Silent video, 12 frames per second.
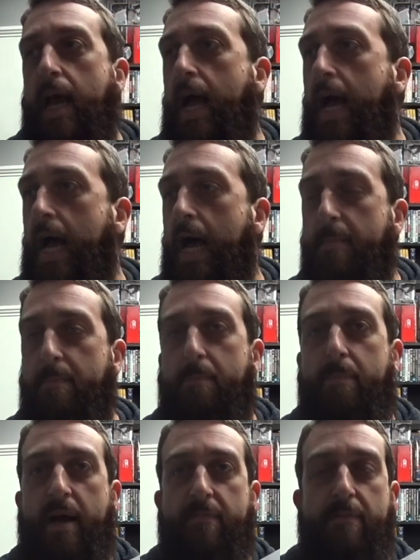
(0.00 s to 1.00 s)
Um,
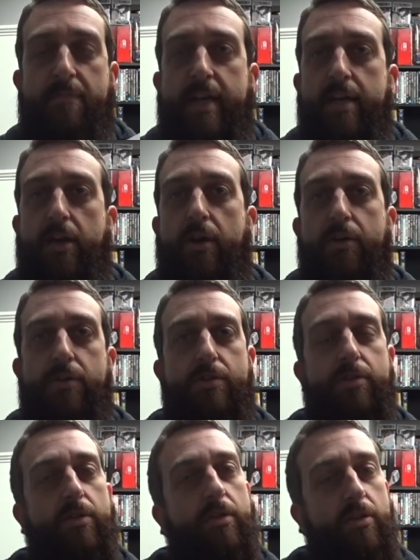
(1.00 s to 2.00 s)
but for
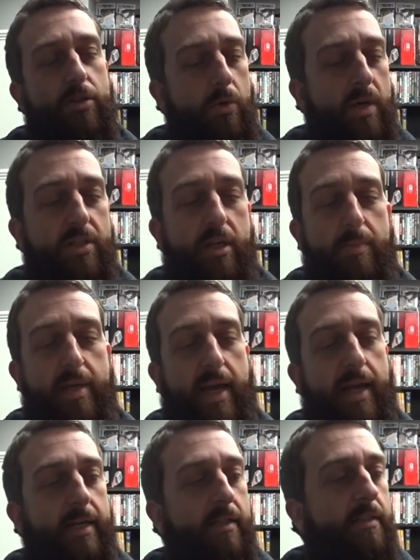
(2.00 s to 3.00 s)
videos, it's always going to be
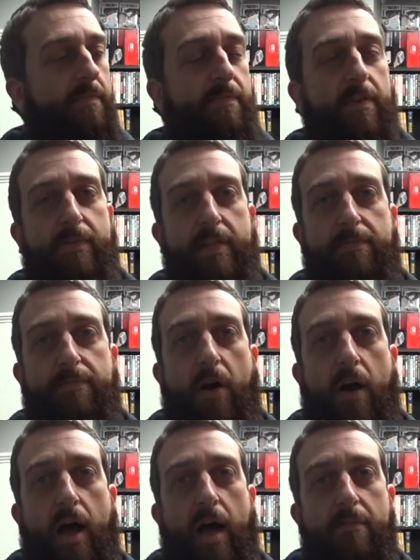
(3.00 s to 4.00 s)

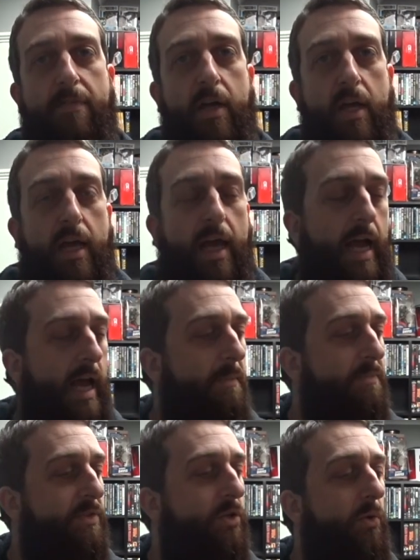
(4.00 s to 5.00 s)
855
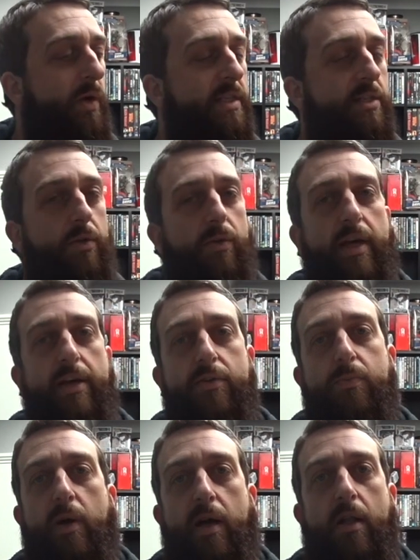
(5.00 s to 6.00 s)
um, toys and all that
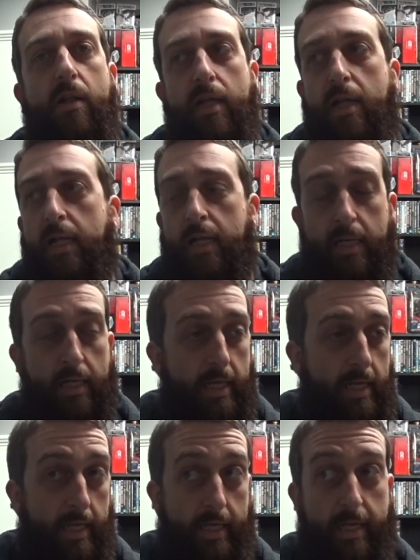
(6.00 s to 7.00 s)
as well.
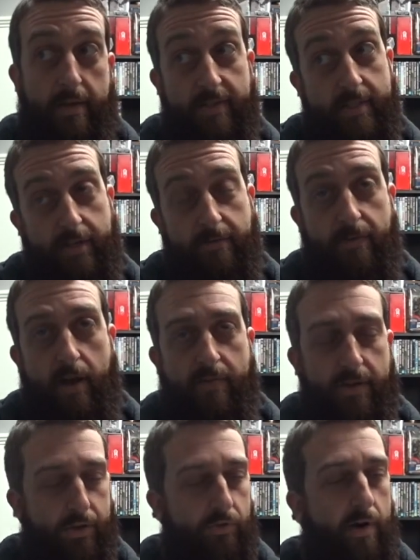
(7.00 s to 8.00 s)
If it's under
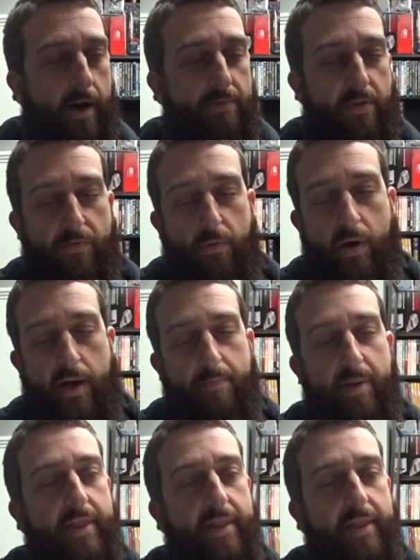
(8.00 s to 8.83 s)
500 grams, it's for one.